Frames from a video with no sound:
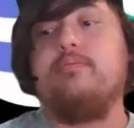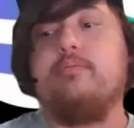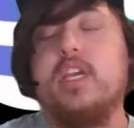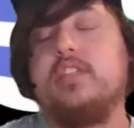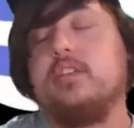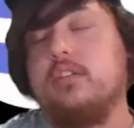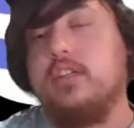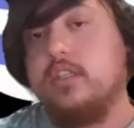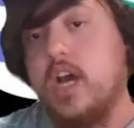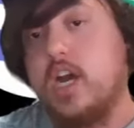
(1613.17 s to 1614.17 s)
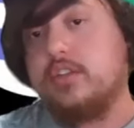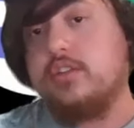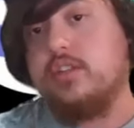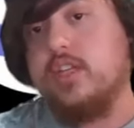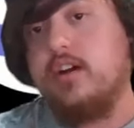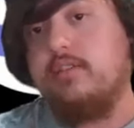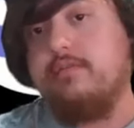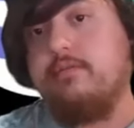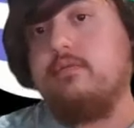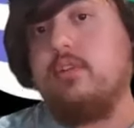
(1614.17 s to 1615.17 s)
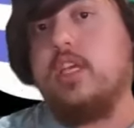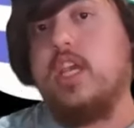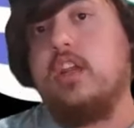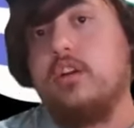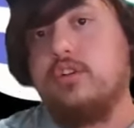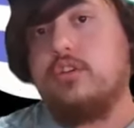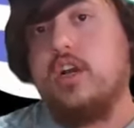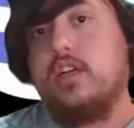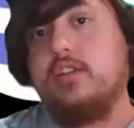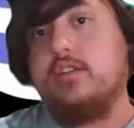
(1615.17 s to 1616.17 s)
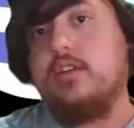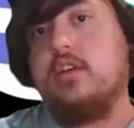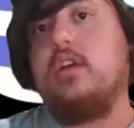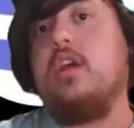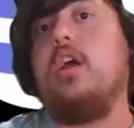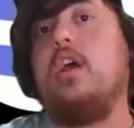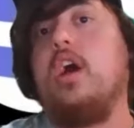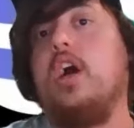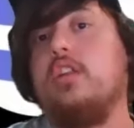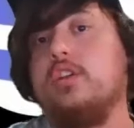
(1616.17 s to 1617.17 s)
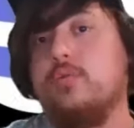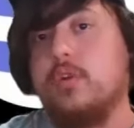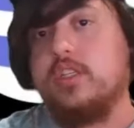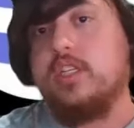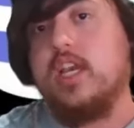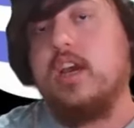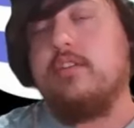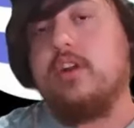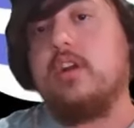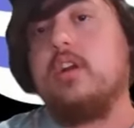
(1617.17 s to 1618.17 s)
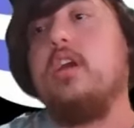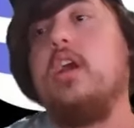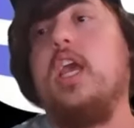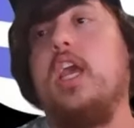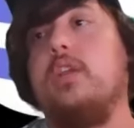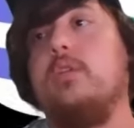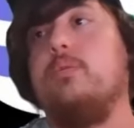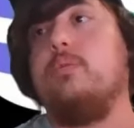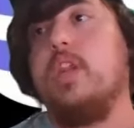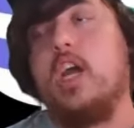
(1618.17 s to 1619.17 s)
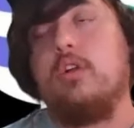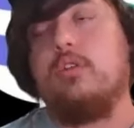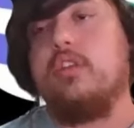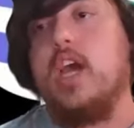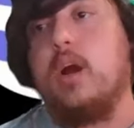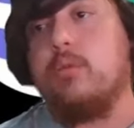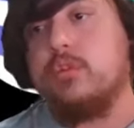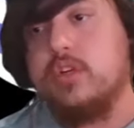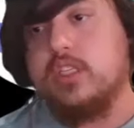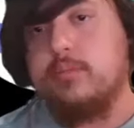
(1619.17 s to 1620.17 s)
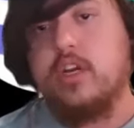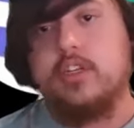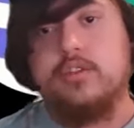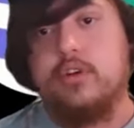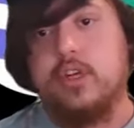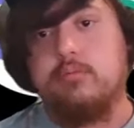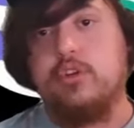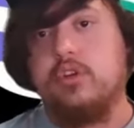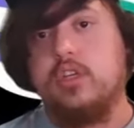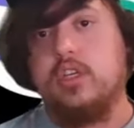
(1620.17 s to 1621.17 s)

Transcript: basically dox yourself, gain our trust, let's work together. And not only that, we're transparent to our community